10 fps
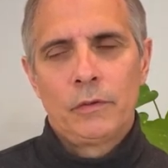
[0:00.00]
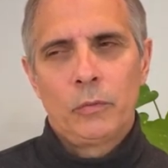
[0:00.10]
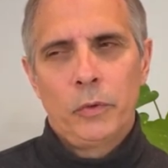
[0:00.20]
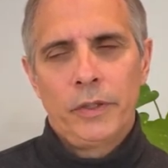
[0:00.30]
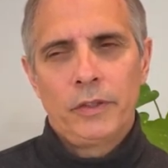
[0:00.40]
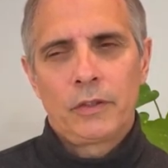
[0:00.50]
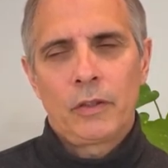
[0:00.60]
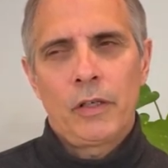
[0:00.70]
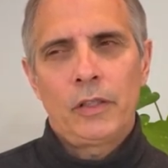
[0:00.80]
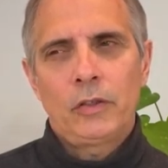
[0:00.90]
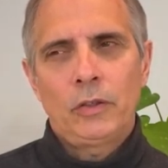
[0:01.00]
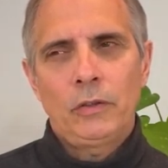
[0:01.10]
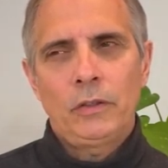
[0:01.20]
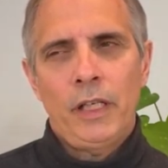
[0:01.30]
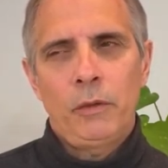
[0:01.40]
where it's gone
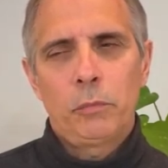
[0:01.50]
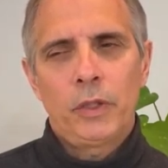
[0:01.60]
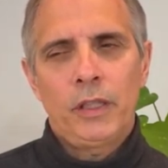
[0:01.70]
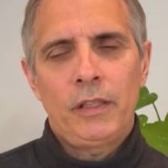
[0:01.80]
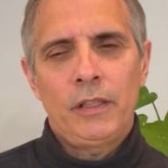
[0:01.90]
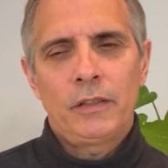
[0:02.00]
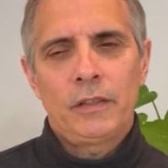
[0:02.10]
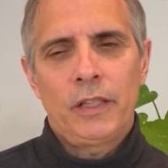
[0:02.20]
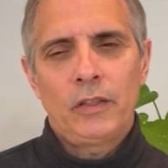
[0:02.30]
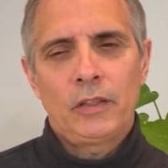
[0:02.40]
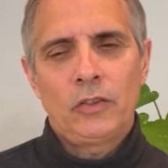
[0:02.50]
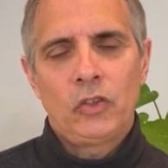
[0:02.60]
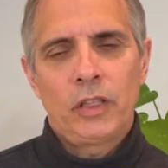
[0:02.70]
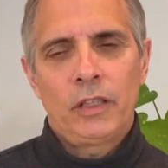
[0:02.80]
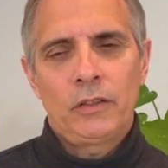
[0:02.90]
to, and bringing the attention
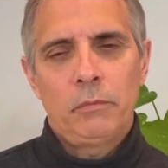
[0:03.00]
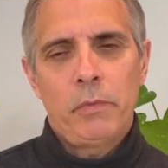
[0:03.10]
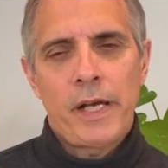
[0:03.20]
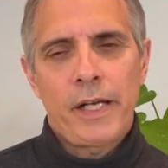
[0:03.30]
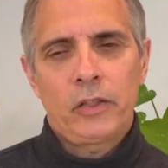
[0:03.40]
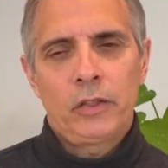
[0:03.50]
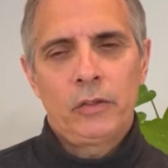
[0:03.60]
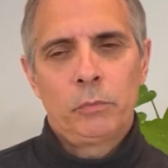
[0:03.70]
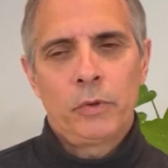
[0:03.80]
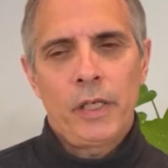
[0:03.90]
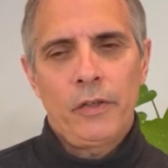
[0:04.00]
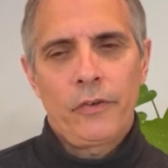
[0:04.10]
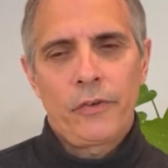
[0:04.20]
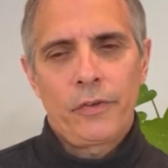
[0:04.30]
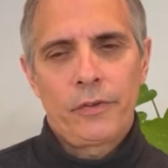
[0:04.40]
gently back to the breath.